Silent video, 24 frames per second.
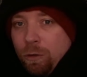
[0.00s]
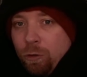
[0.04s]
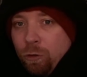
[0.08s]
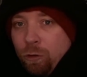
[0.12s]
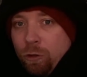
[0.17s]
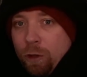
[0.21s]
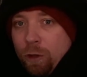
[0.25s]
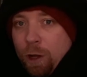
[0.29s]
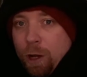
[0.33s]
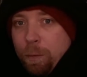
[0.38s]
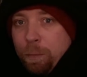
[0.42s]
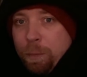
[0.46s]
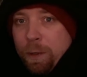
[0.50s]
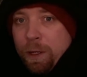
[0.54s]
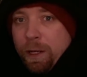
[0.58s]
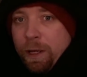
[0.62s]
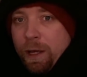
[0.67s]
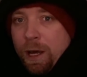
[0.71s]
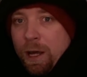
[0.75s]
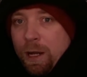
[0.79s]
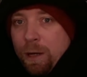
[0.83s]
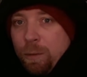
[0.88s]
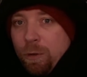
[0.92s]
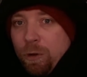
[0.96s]
Stop
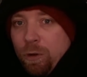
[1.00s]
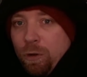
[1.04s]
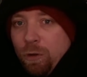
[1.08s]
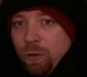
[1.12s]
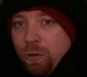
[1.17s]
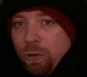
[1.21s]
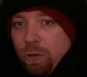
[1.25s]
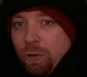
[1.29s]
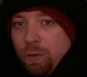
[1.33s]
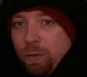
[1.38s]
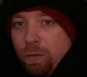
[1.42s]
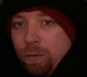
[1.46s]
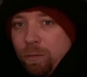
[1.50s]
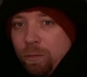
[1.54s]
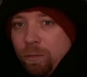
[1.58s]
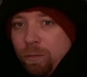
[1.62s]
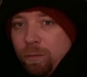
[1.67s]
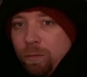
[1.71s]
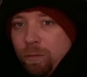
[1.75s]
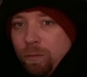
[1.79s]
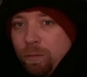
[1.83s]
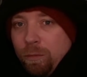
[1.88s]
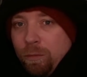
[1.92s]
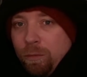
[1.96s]
eating animals?
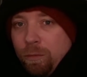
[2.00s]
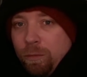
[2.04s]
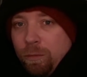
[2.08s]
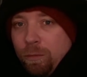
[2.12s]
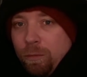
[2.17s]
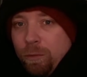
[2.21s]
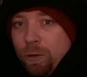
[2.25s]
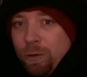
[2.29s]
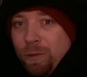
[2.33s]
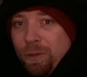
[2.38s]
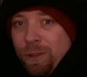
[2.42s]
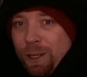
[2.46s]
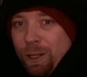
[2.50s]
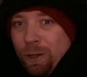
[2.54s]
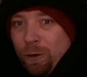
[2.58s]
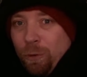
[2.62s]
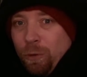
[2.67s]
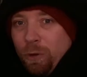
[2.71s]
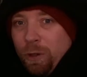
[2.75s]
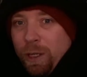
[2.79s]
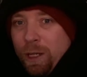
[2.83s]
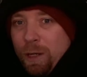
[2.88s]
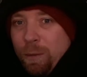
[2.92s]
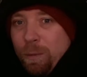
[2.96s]
You think you're
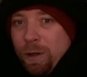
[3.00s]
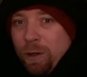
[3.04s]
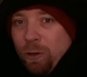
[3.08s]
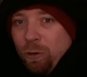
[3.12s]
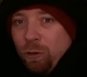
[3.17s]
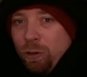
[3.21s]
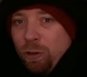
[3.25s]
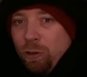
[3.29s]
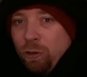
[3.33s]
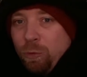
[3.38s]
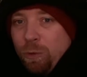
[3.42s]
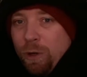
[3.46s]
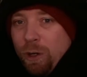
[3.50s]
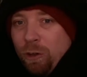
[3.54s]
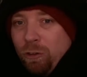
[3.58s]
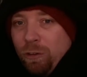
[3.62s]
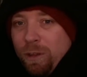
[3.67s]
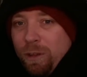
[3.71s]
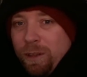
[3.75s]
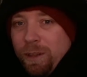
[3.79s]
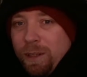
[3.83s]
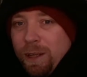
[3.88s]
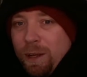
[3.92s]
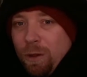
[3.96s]
really going to be in a
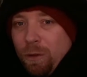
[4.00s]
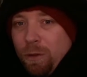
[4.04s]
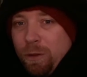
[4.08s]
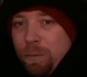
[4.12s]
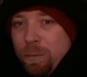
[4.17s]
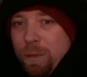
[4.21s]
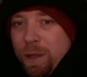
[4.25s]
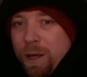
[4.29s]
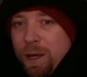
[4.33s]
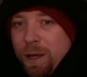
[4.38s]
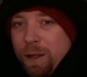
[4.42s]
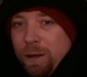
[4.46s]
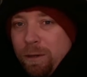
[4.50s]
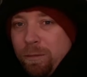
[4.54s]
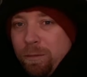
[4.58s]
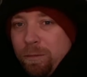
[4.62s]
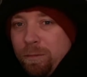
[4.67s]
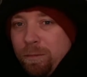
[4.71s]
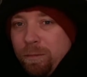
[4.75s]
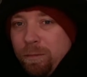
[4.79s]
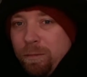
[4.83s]
situation to tell them that?